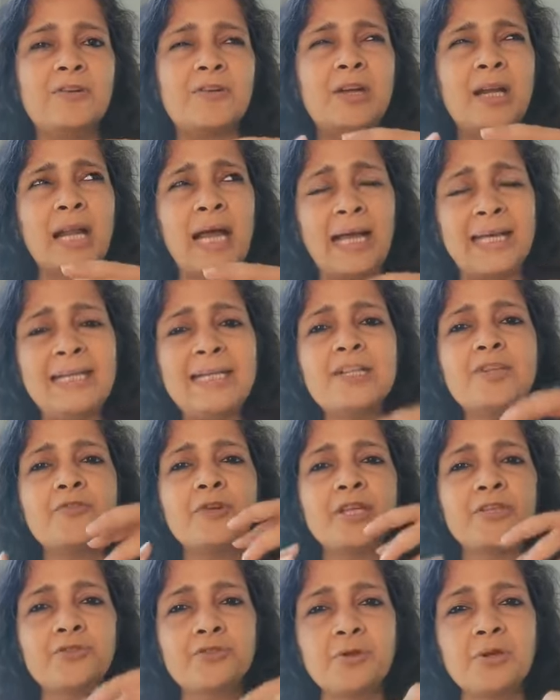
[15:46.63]
light
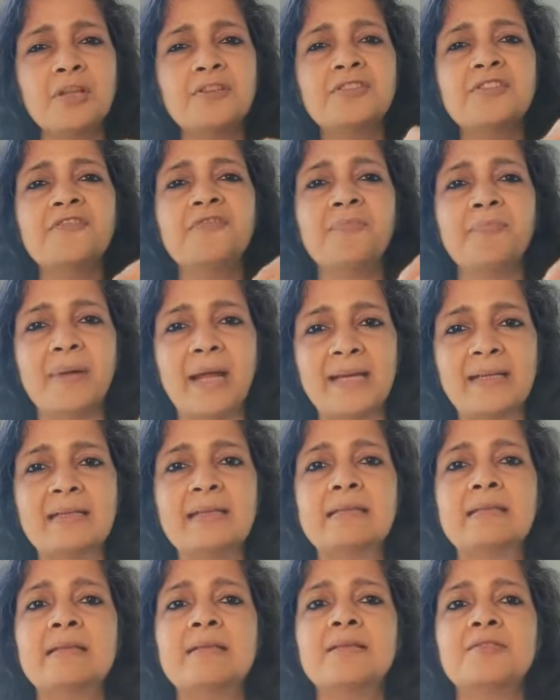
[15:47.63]
restorative
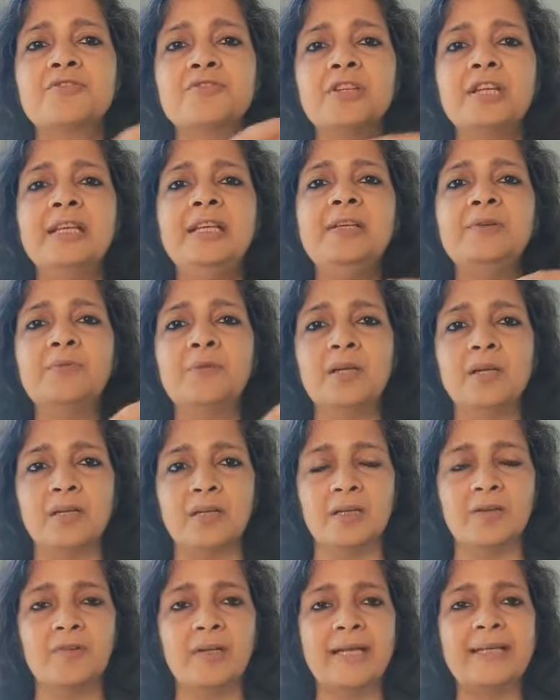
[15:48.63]
practices really work,
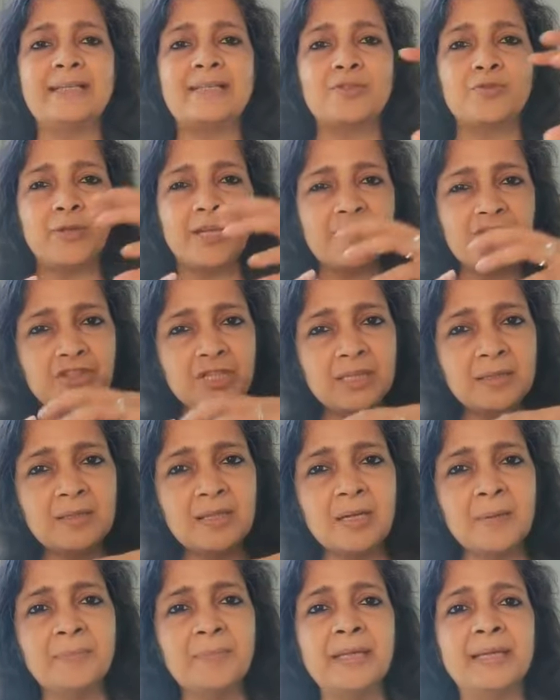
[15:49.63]
right?
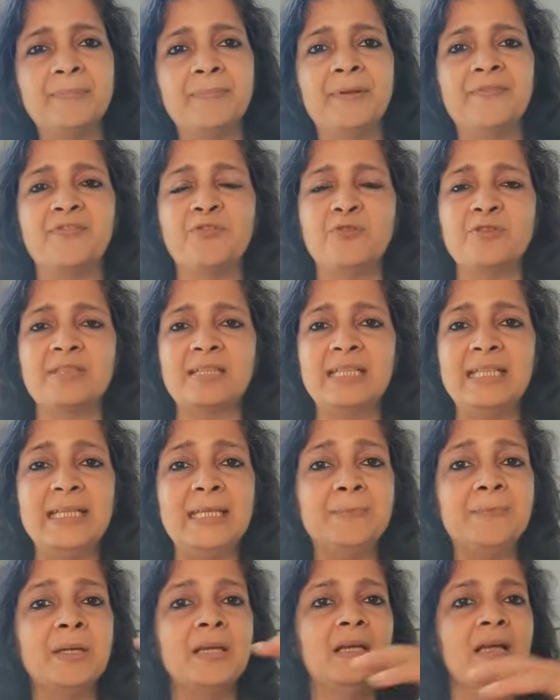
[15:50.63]
Stretching a bit before
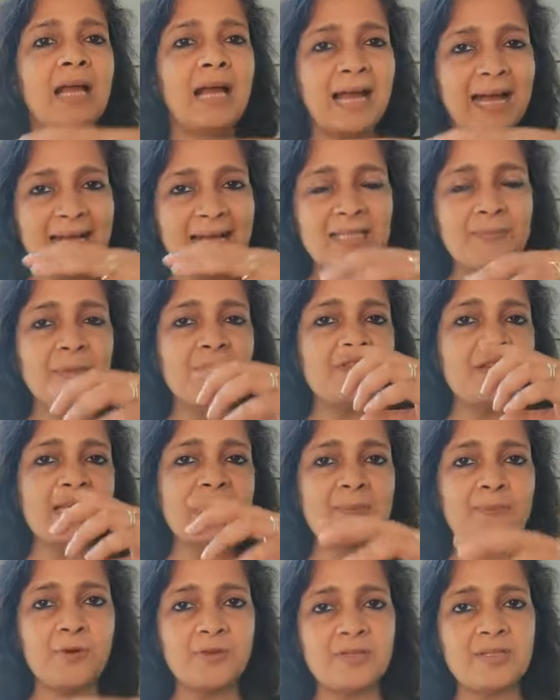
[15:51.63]
sleep as much
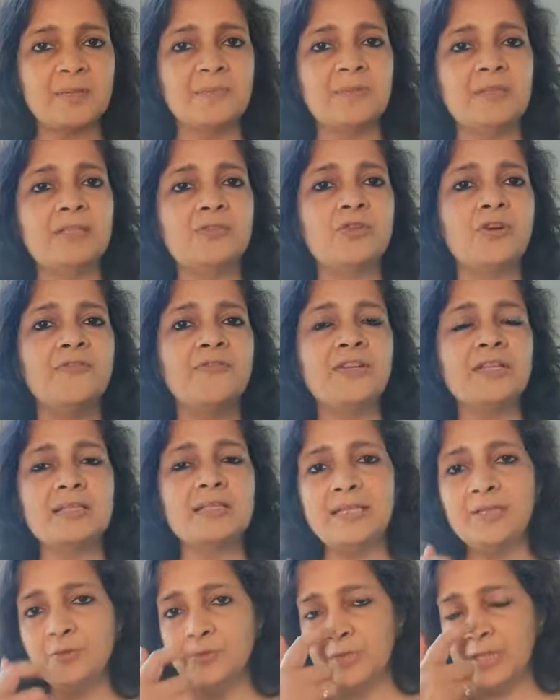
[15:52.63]
as possible. So
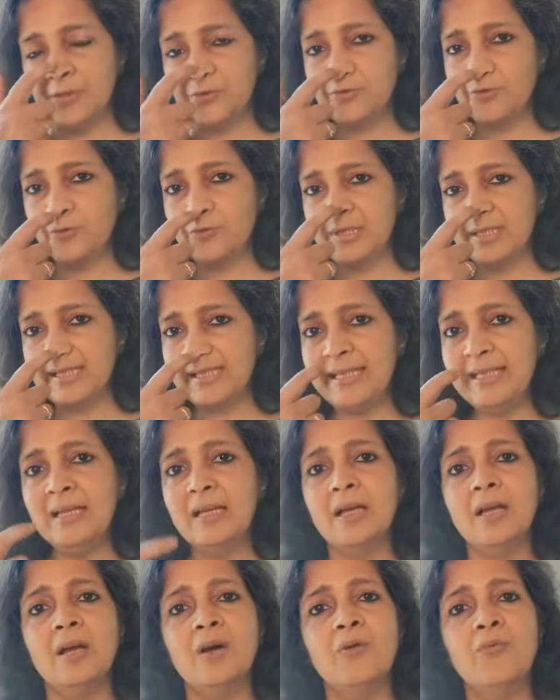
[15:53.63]
obviously you need to
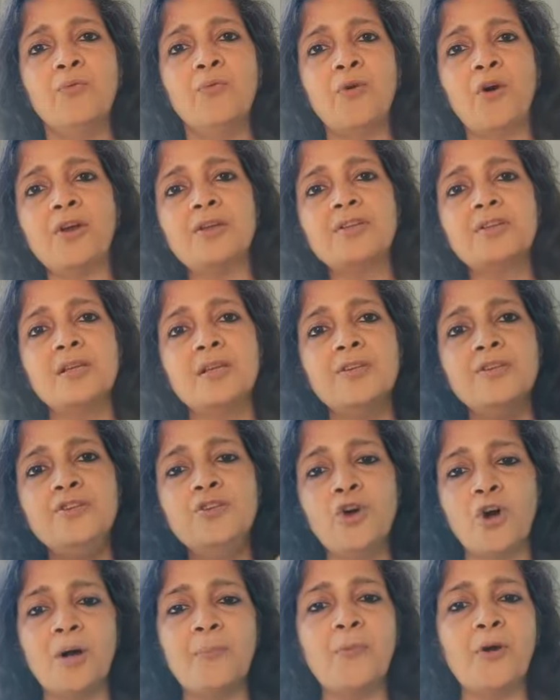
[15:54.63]
see what
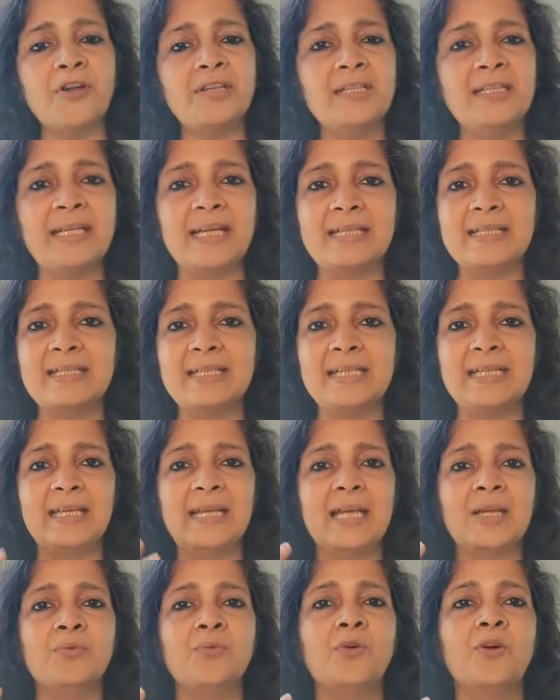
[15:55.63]
your body can
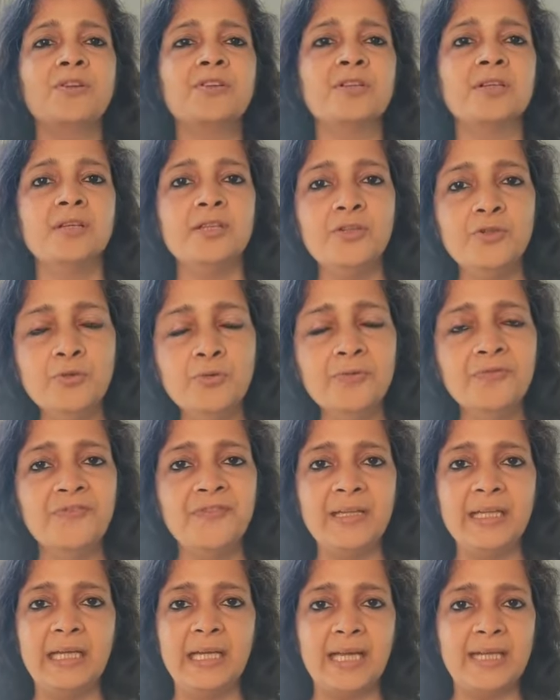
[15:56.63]
take and what you
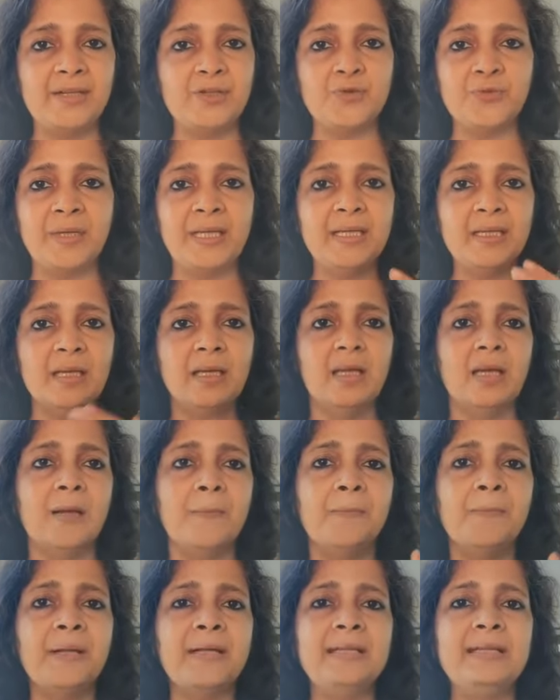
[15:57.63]
feel like doing,
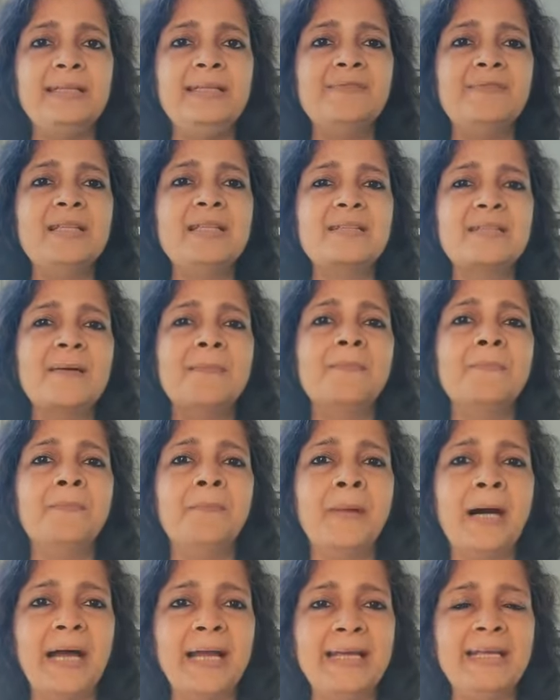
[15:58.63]
but even
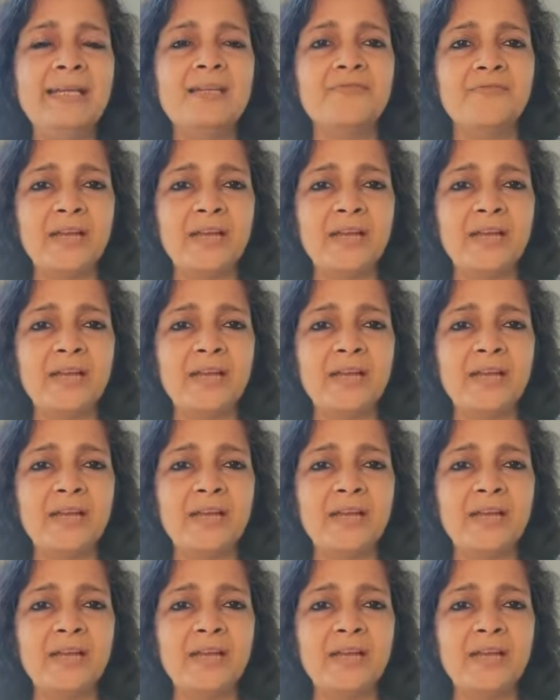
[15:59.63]
some mild,